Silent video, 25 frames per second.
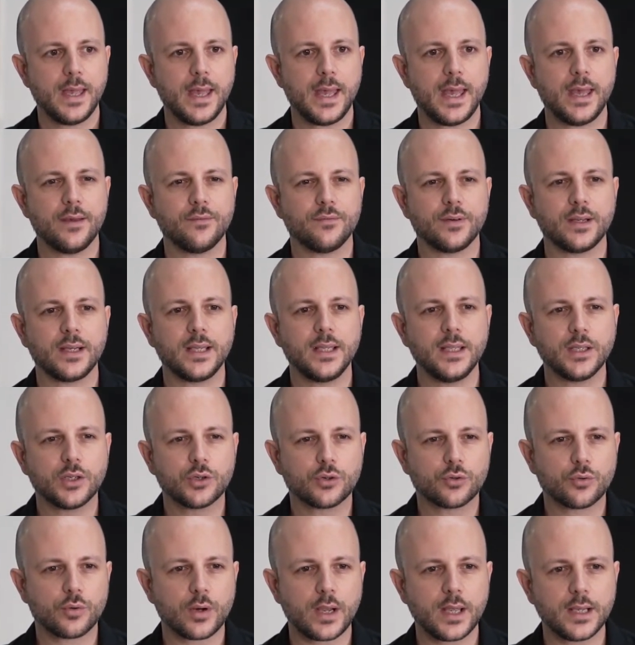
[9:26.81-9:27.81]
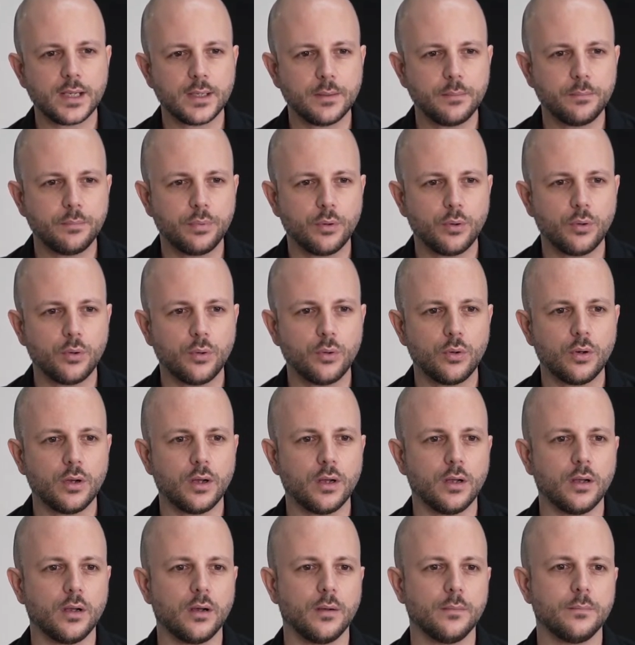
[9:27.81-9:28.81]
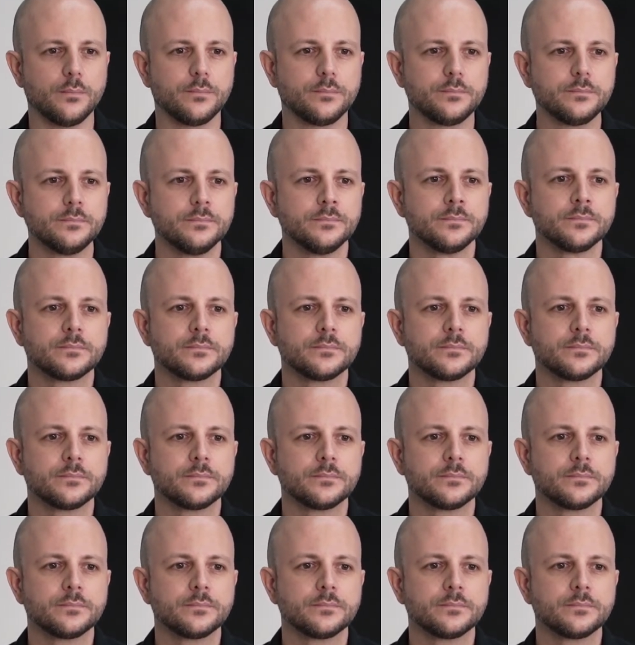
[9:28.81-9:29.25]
have an incredible